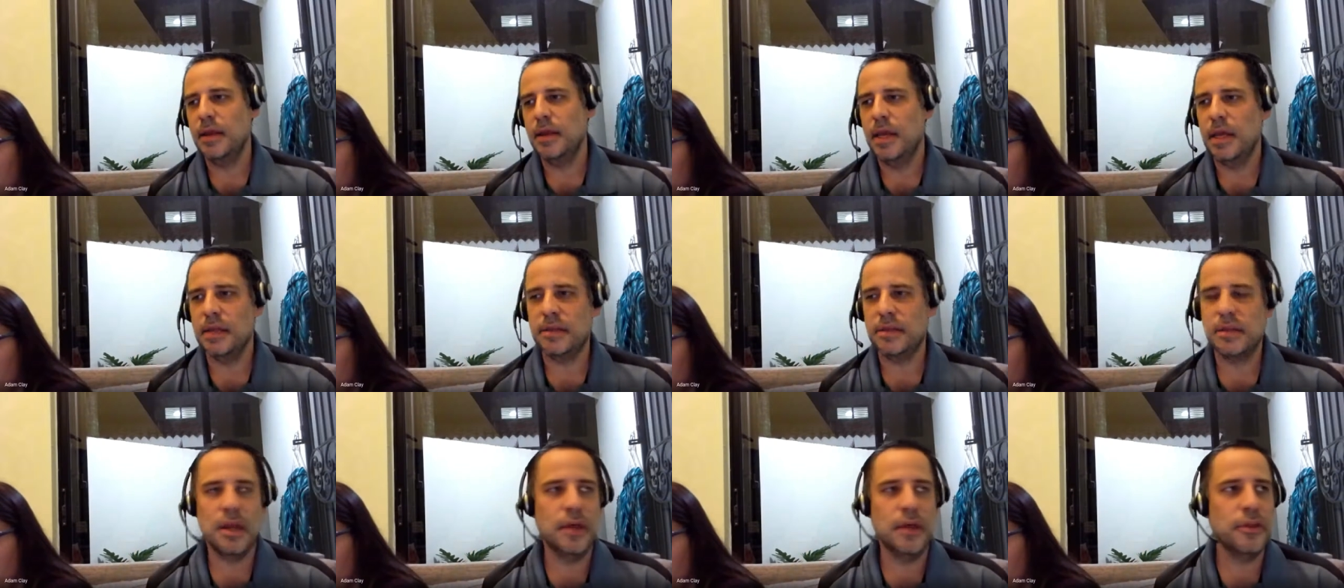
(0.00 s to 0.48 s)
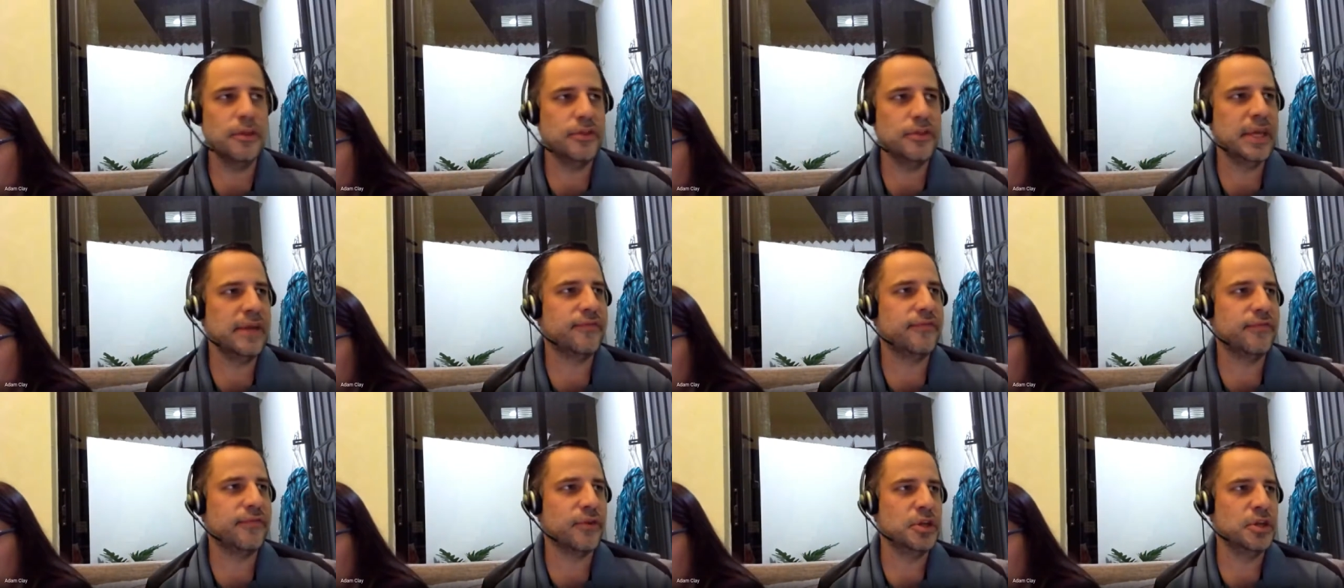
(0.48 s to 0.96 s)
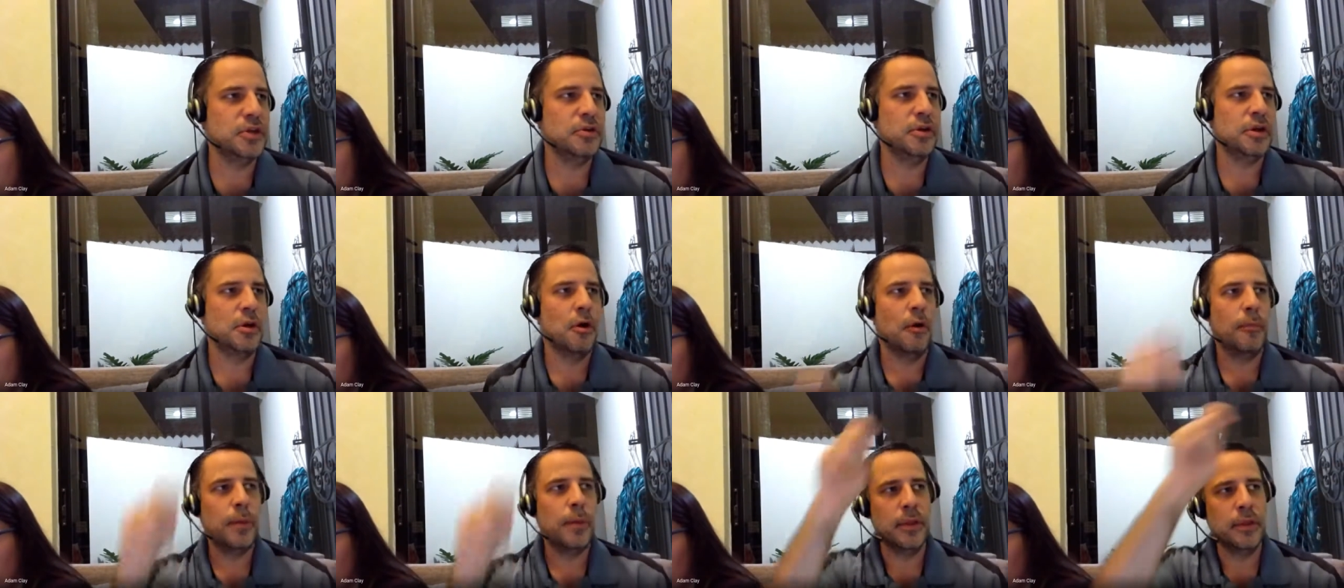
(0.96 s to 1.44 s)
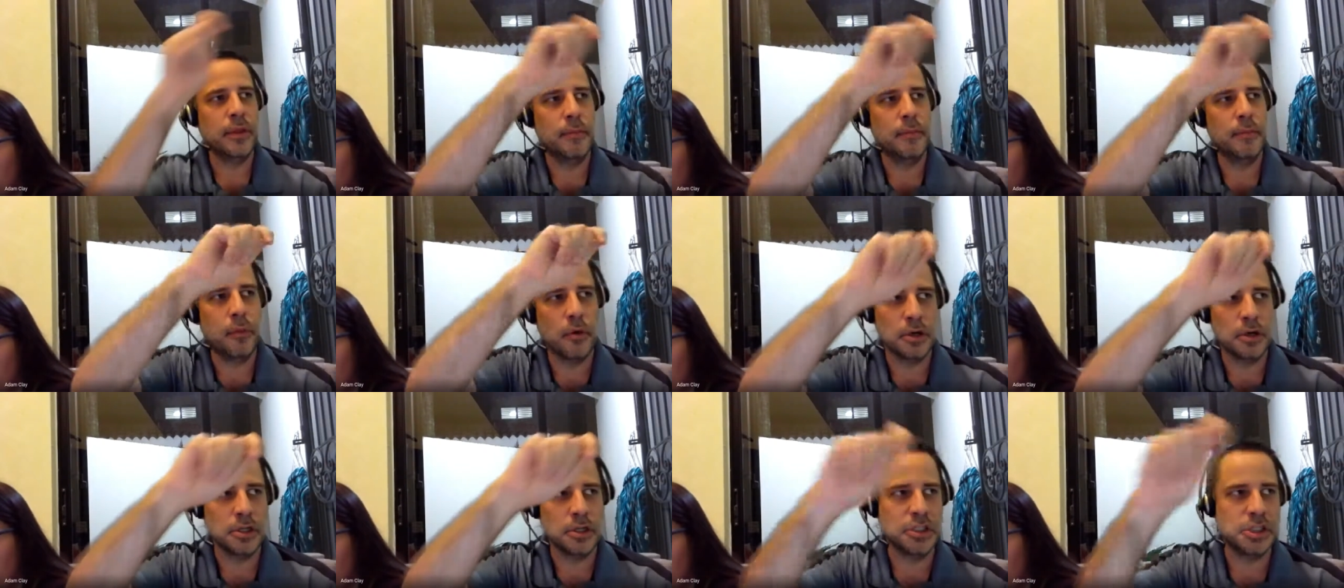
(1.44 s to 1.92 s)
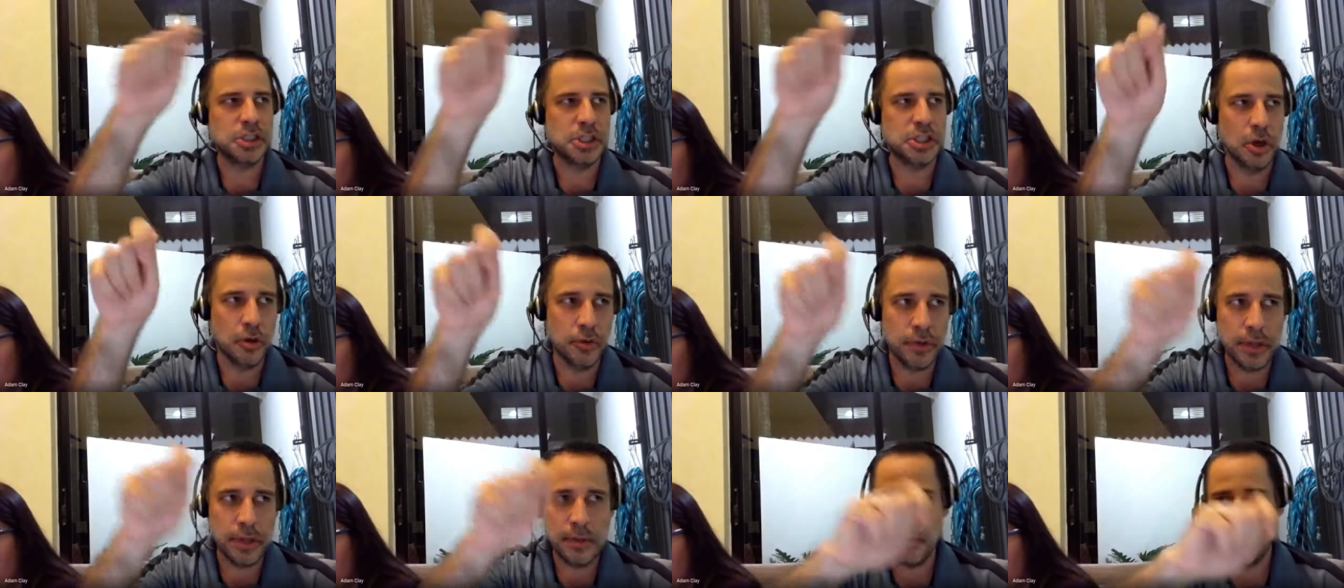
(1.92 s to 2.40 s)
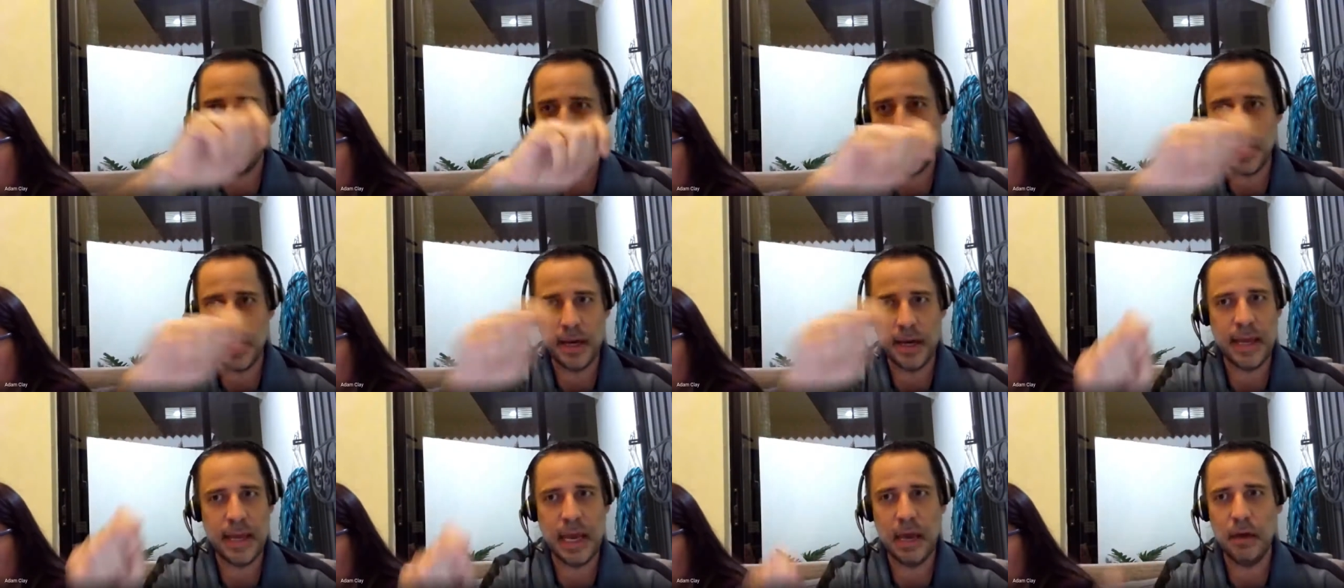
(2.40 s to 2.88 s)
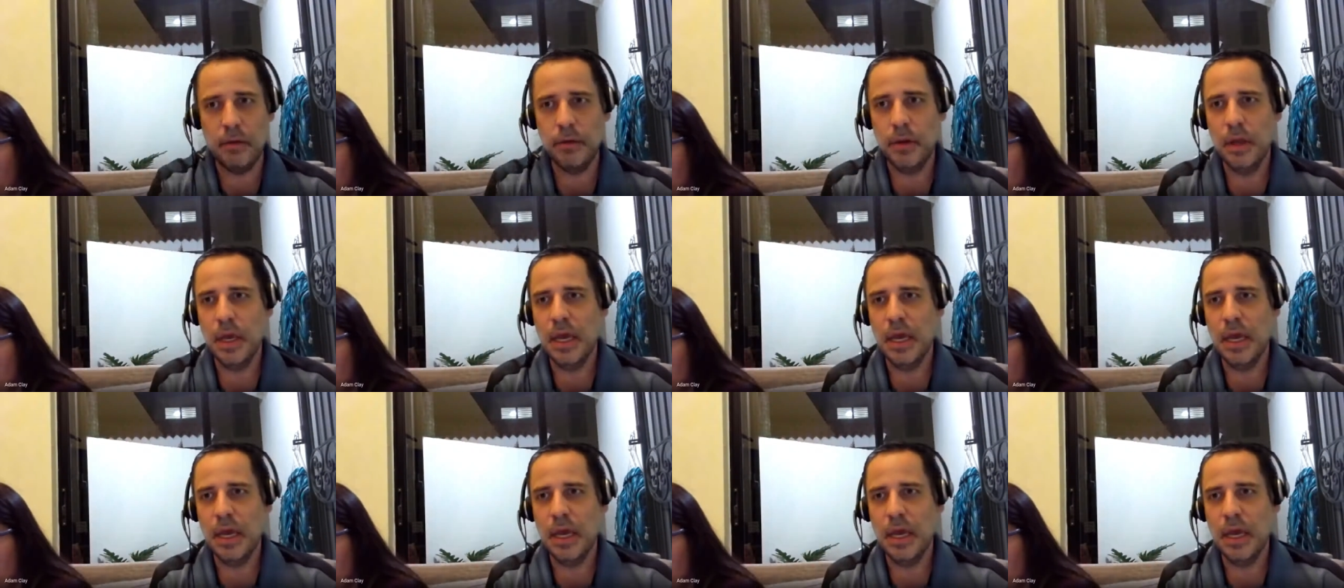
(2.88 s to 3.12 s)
It's another thing for you to go up on the board and show them and write it out.